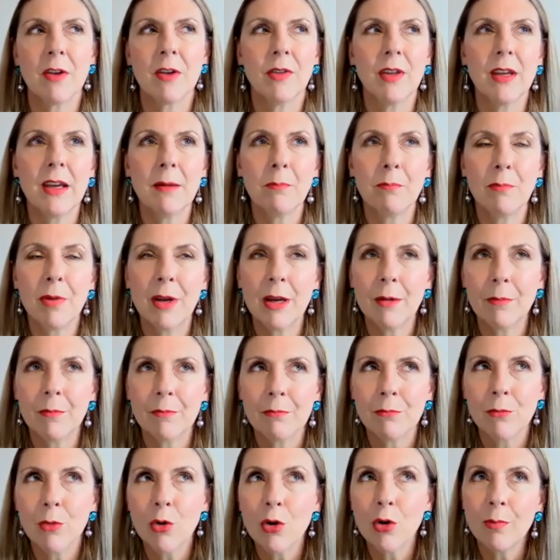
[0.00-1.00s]
think
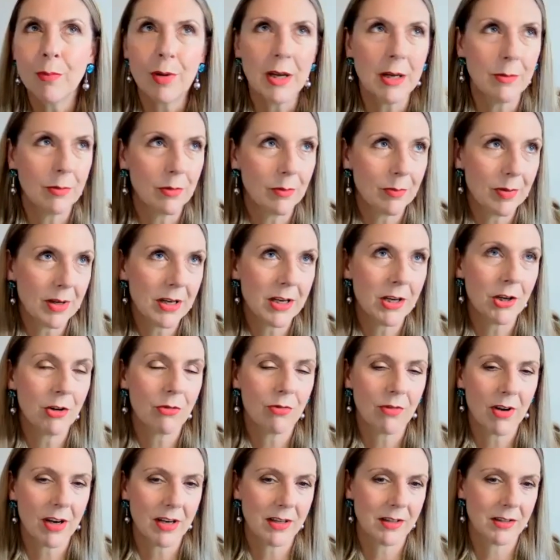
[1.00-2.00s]
more people being
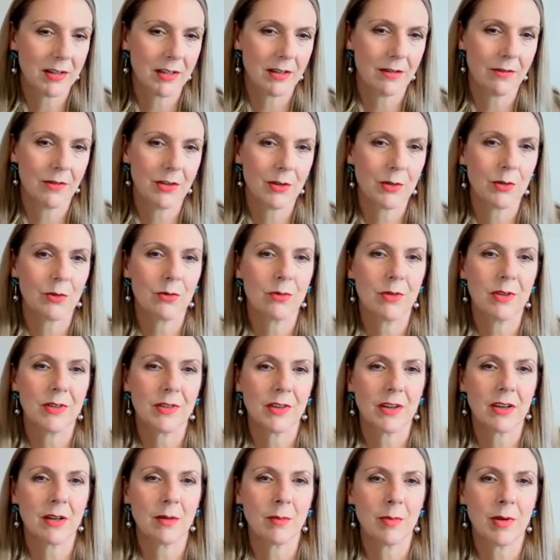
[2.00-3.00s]
creative is always
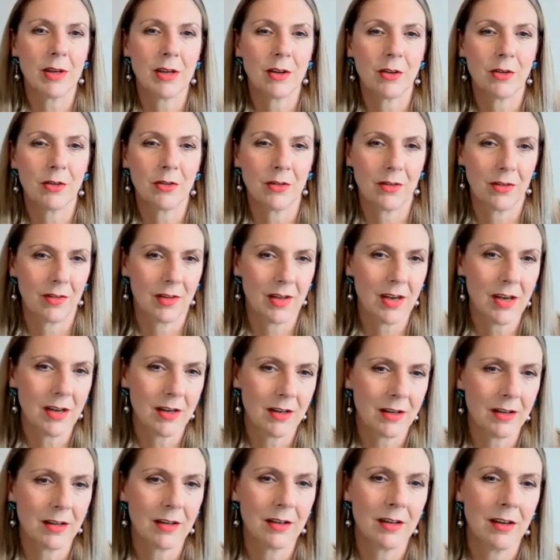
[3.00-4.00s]
going to be a good
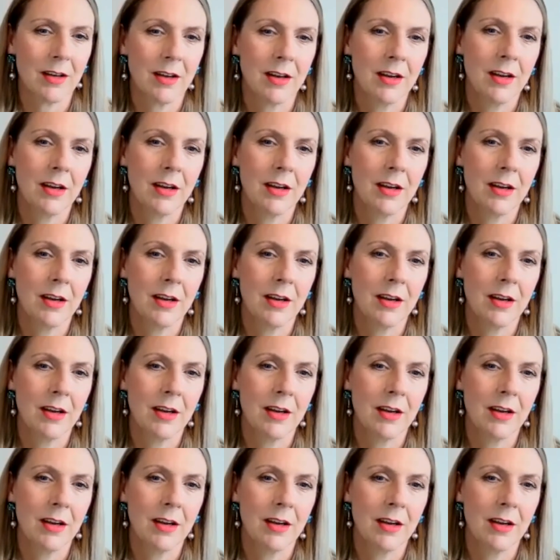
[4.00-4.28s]
thing.